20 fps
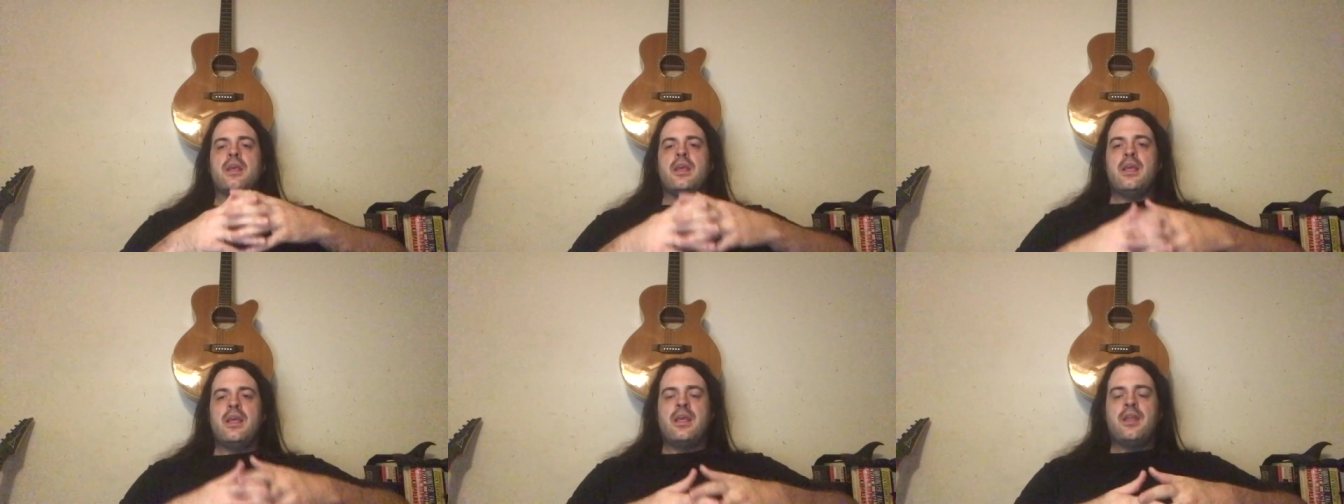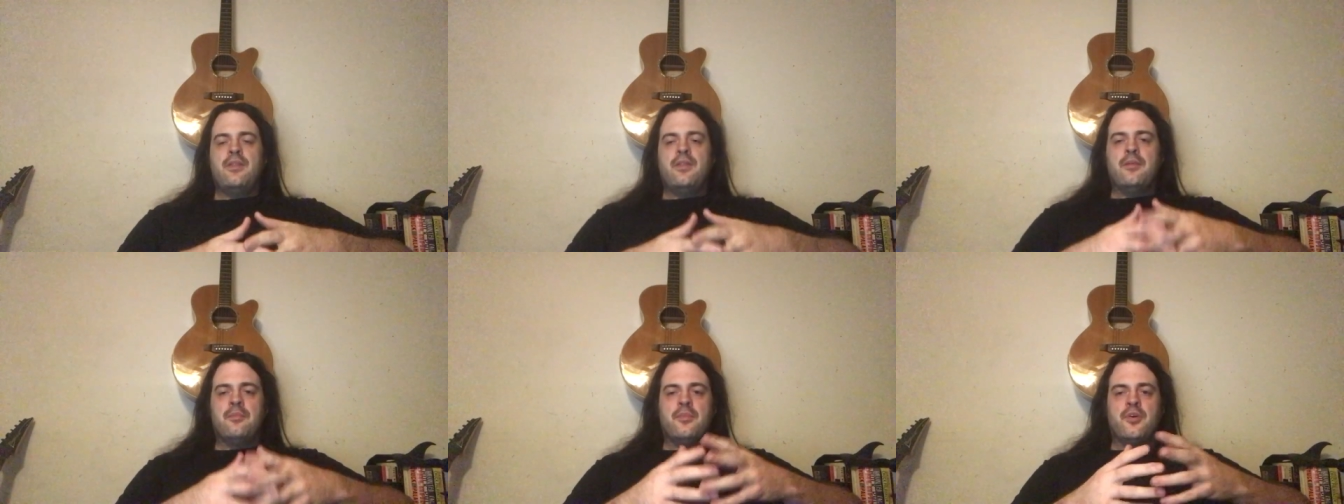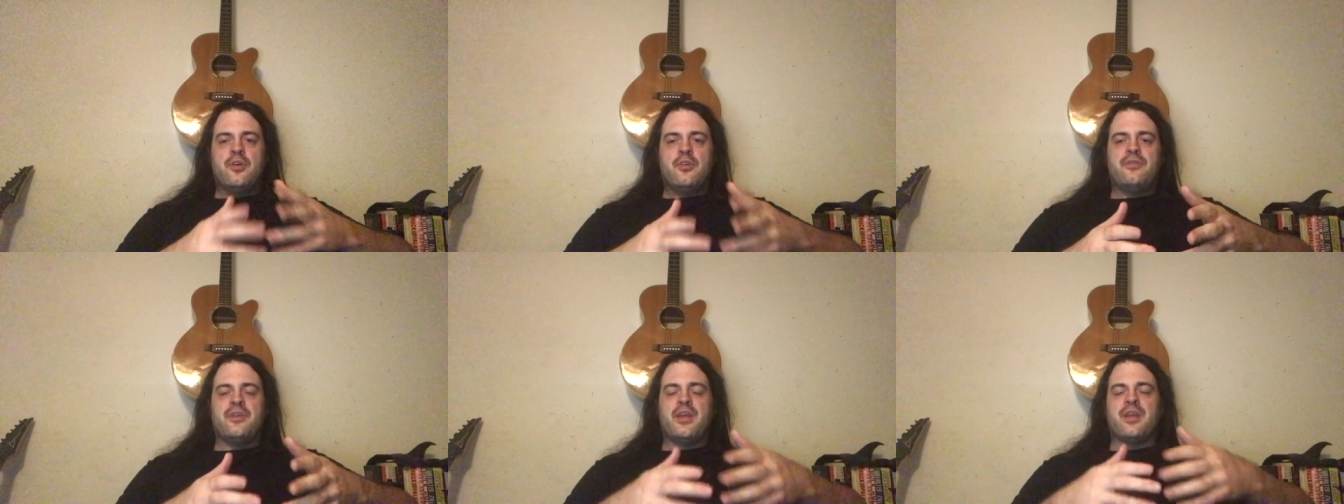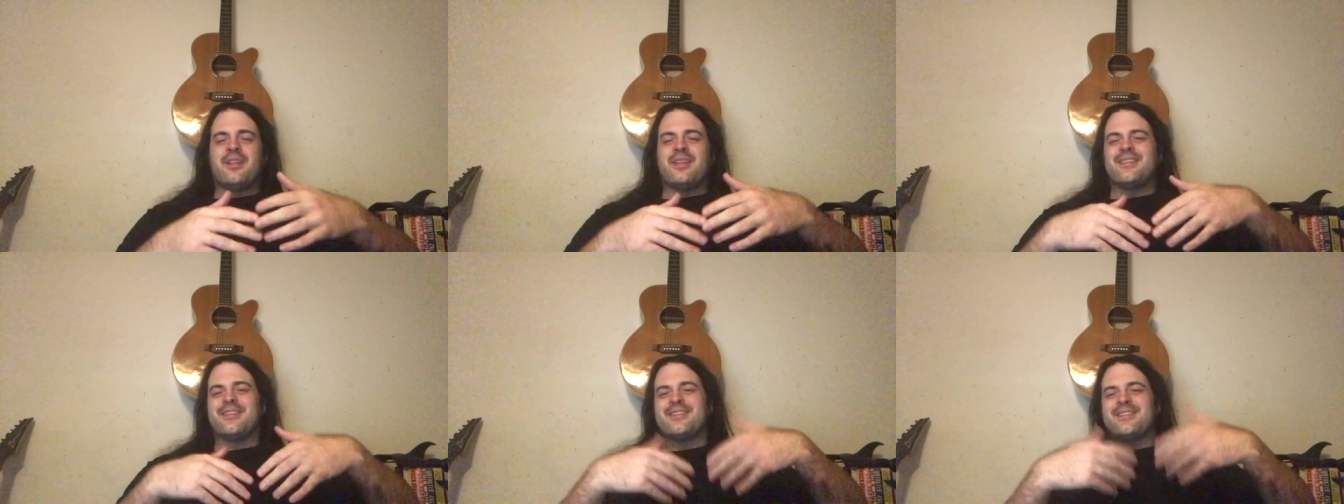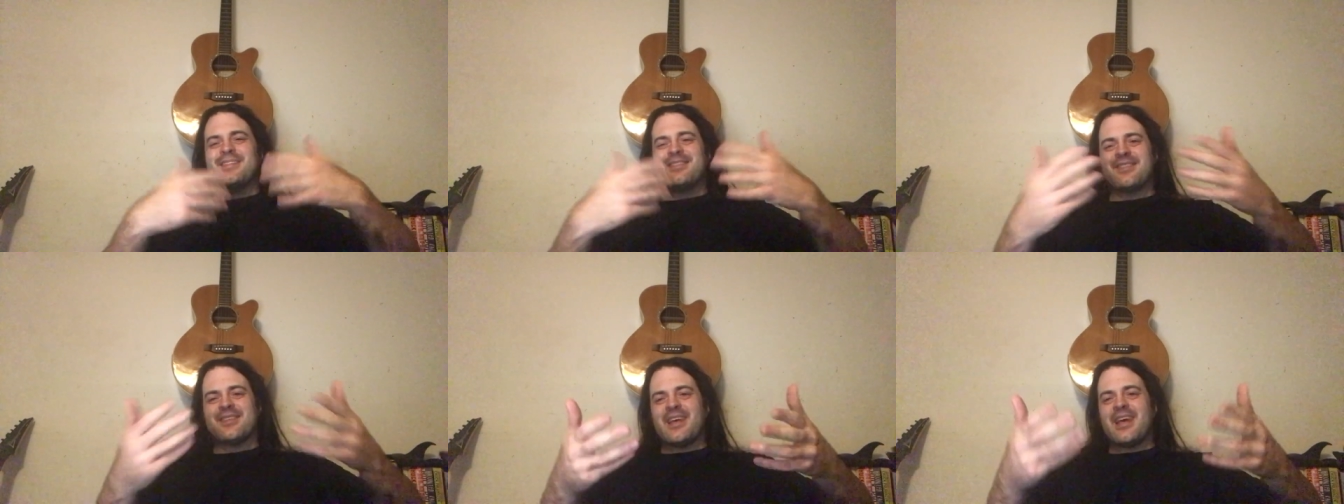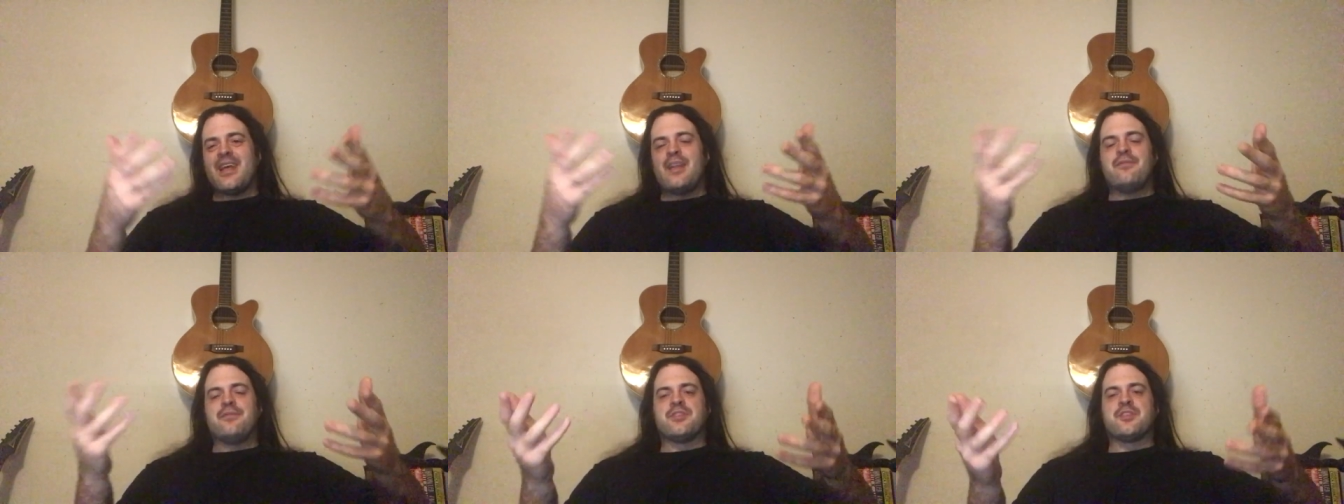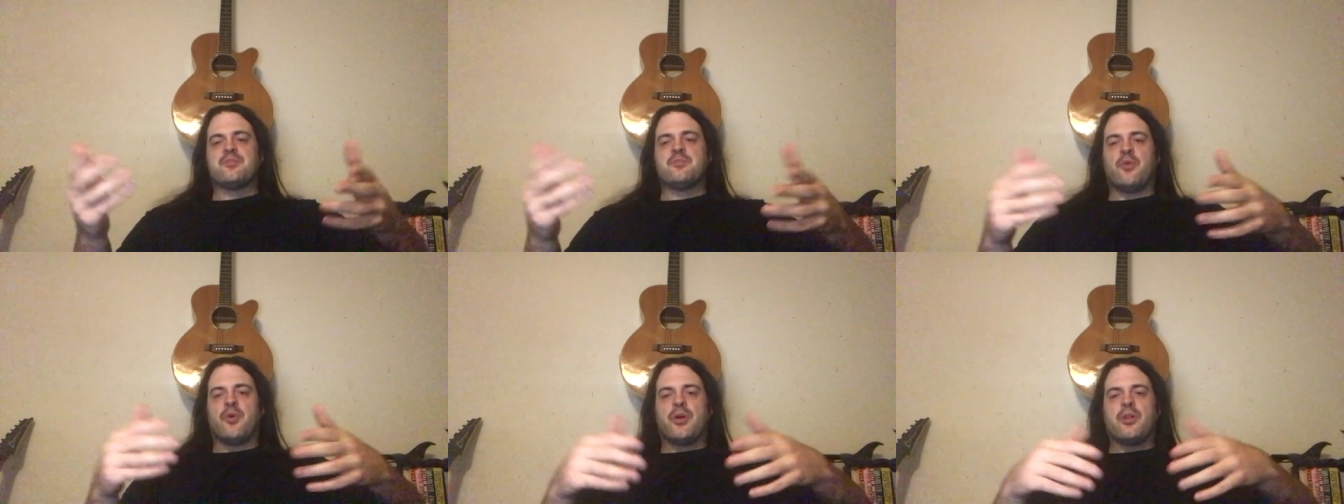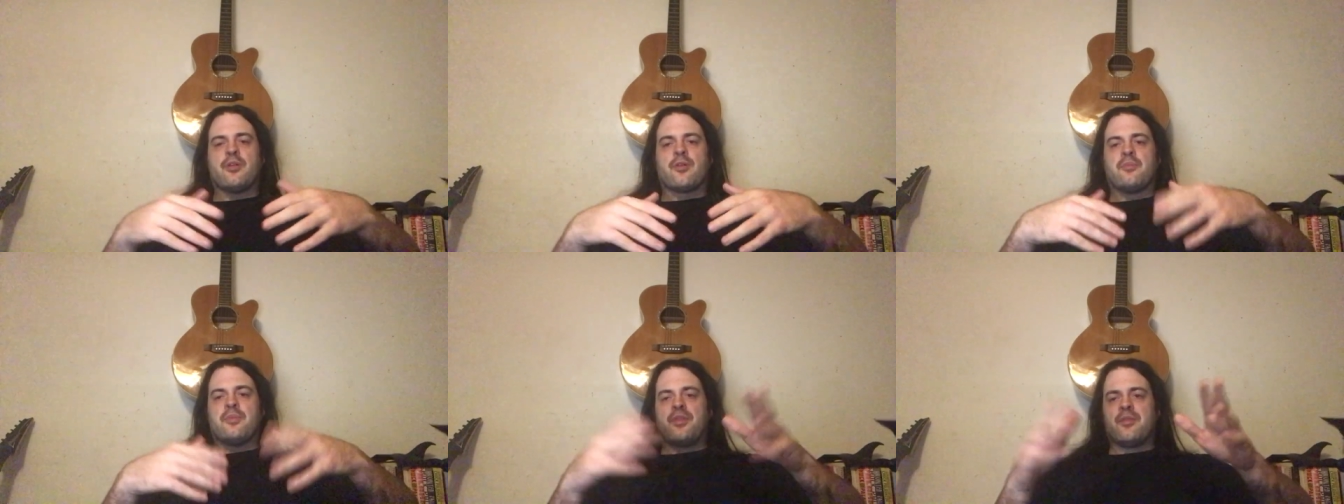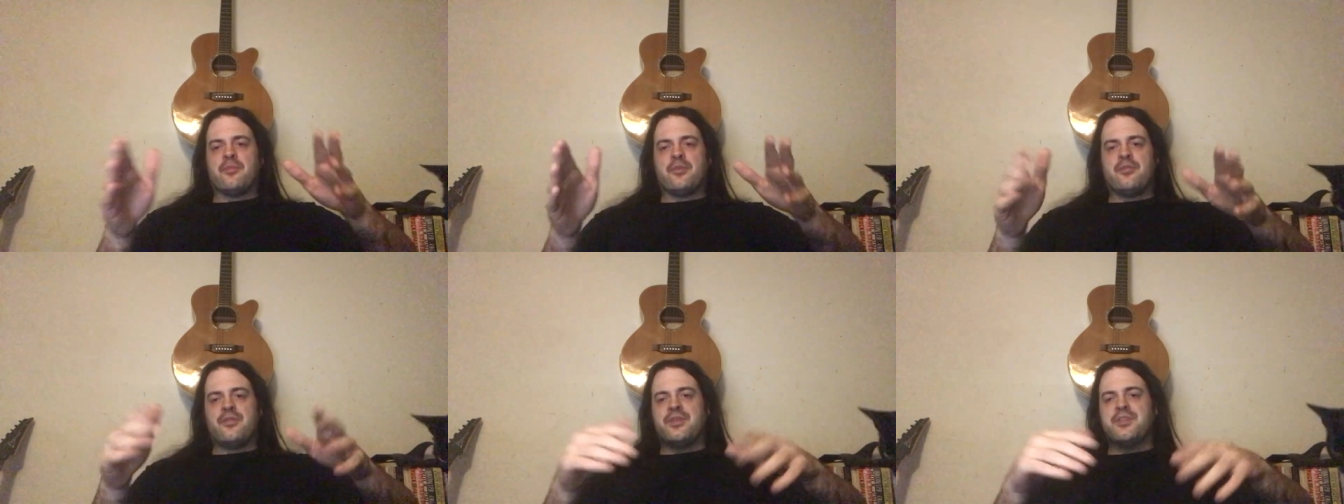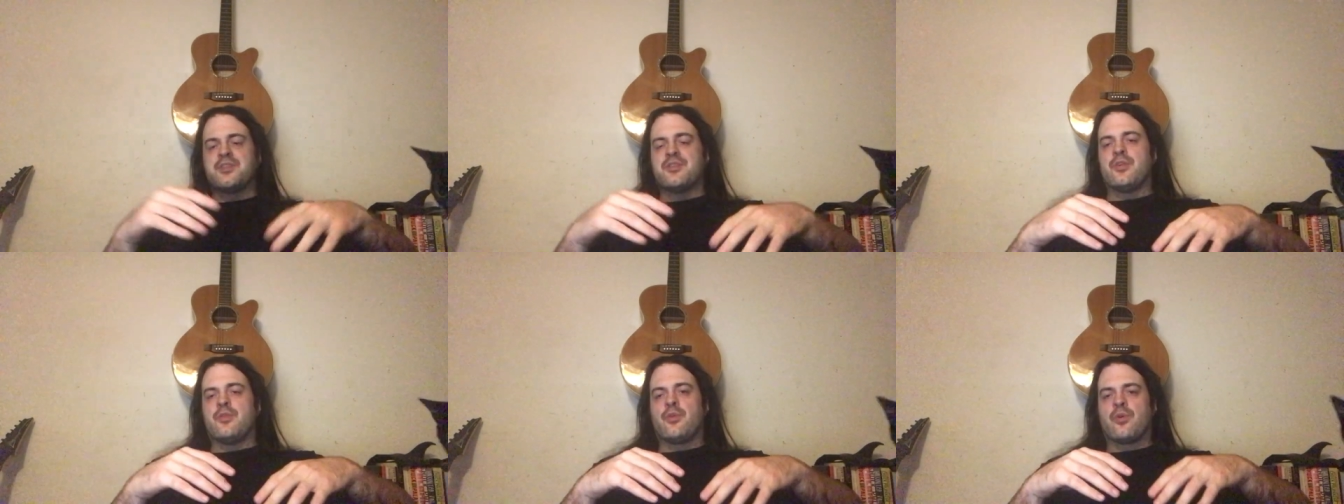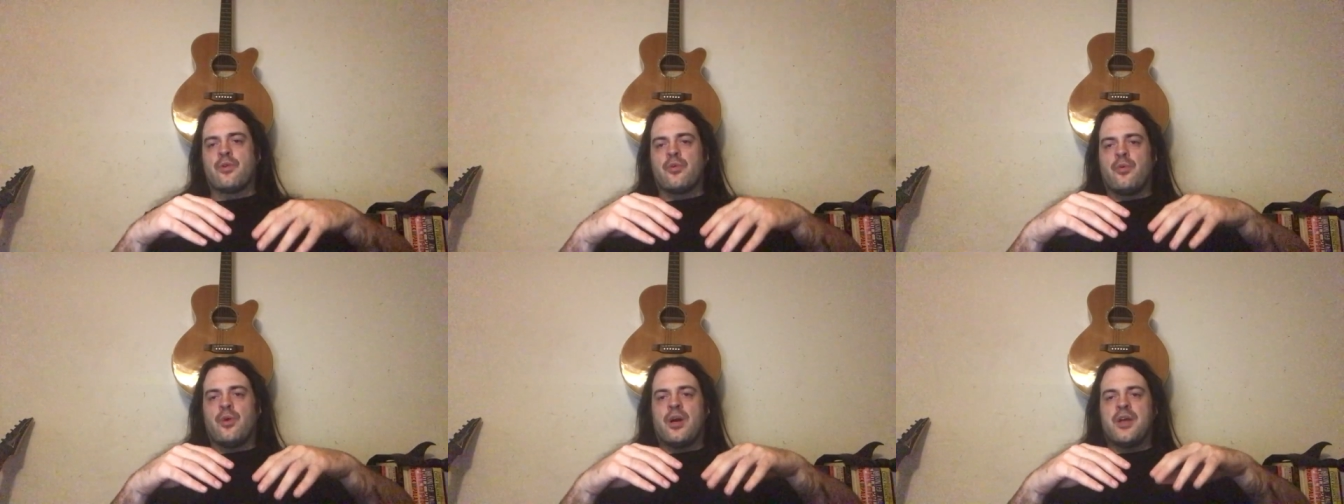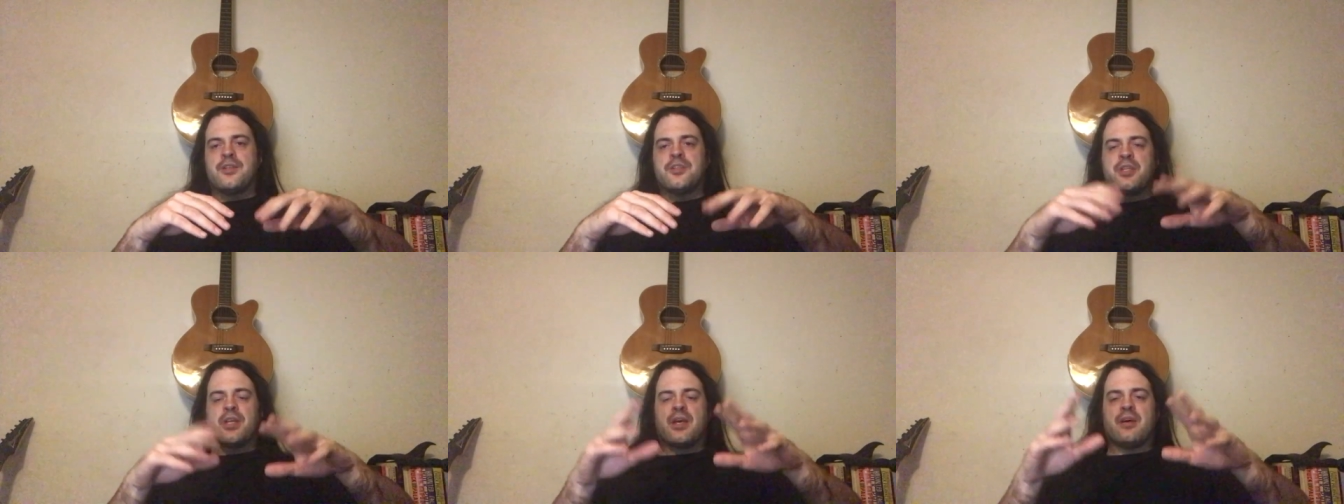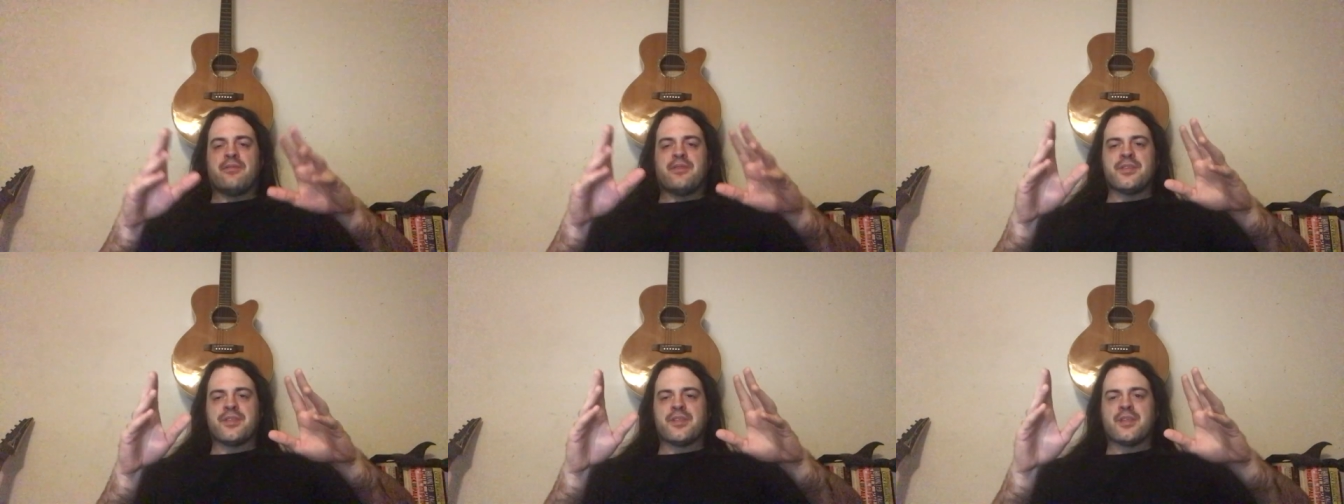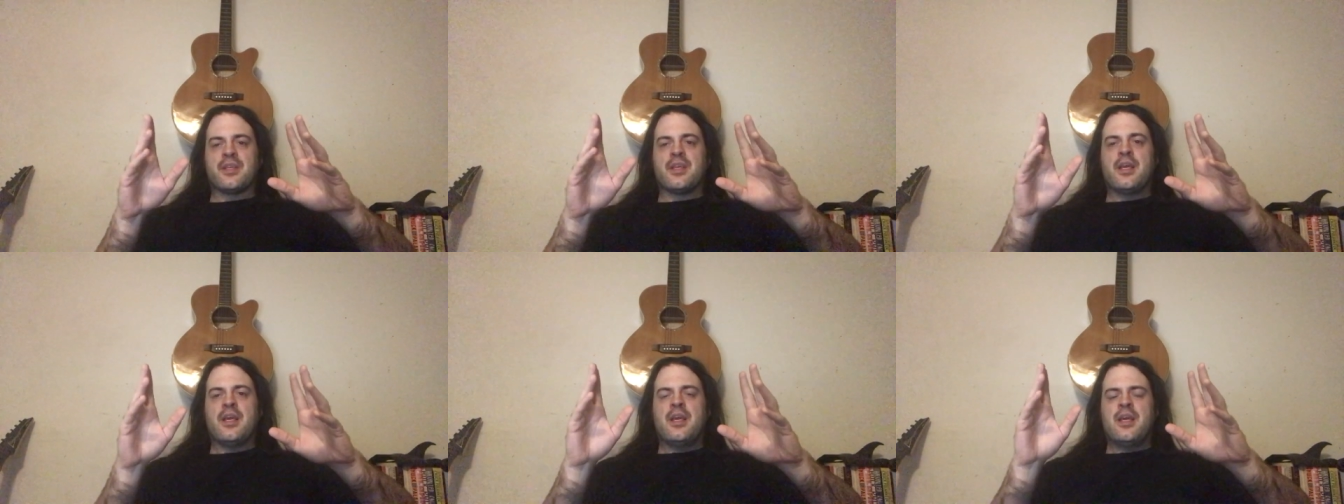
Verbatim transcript: in the movie, and this is kind of a spoiler, but the movie's still worth watching, obviously.